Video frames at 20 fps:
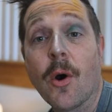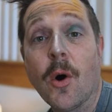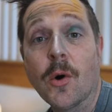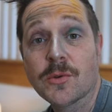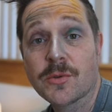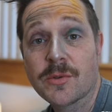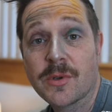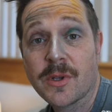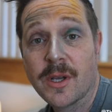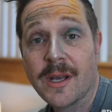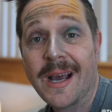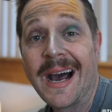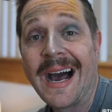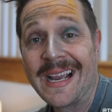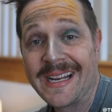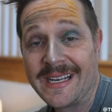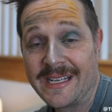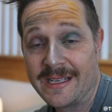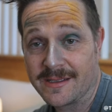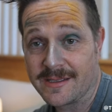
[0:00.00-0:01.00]
your own
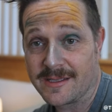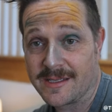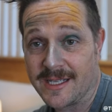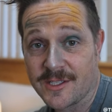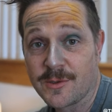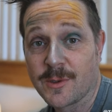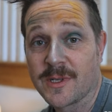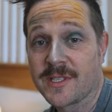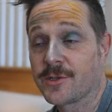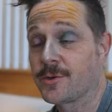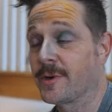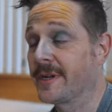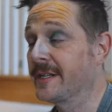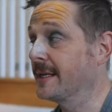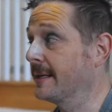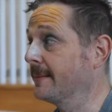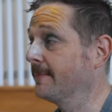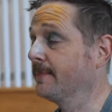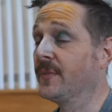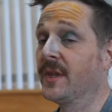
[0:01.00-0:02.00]
ideas. That's what's
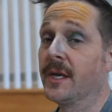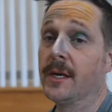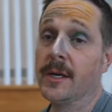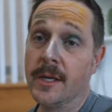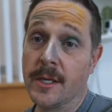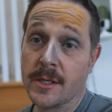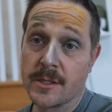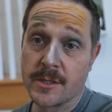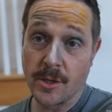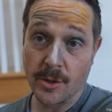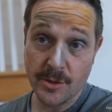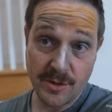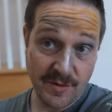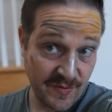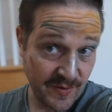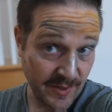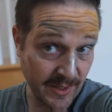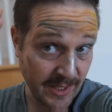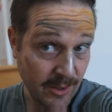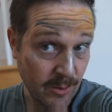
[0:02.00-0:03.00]
trending. So you
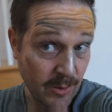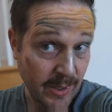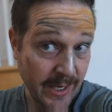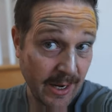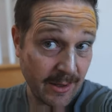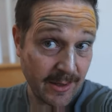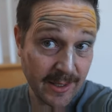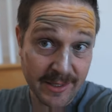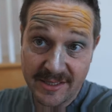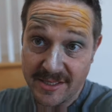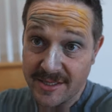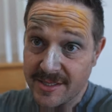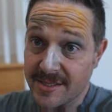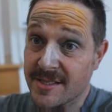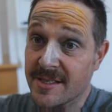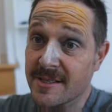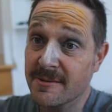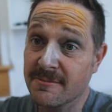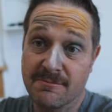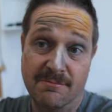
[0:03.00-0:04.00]
feel like going out like
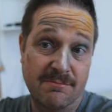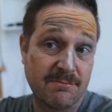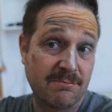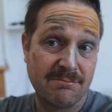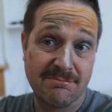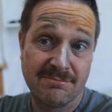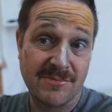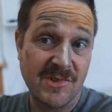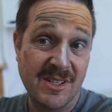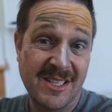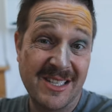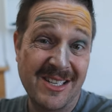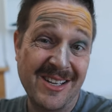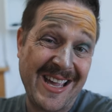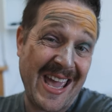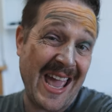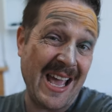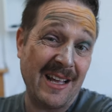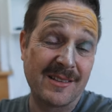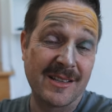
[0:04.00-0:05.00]
this? You
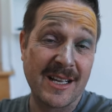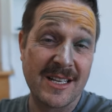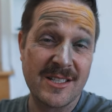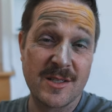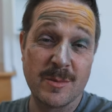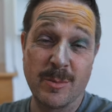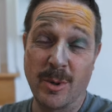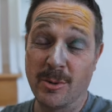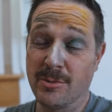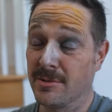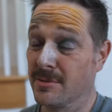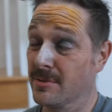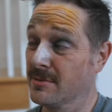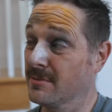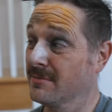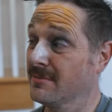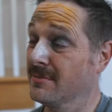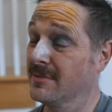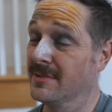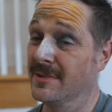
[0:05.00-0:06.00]
can, I suppose.